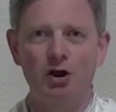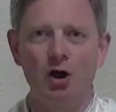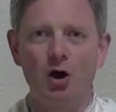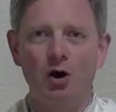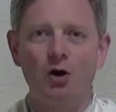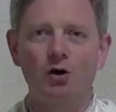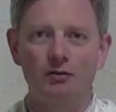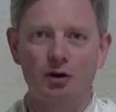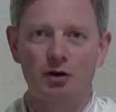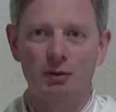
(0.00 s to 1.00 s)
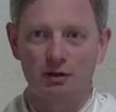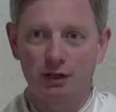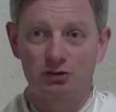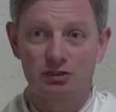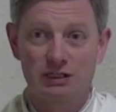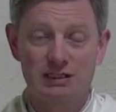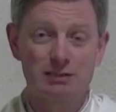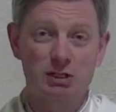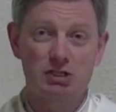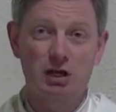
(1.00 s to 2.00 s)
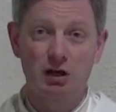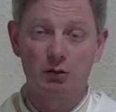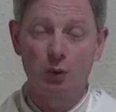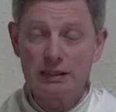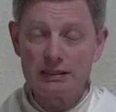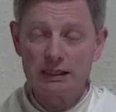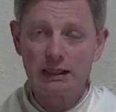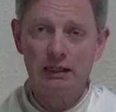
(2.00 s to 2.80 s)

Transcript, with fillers: all of our benefactors' needs, especially on Wednesday,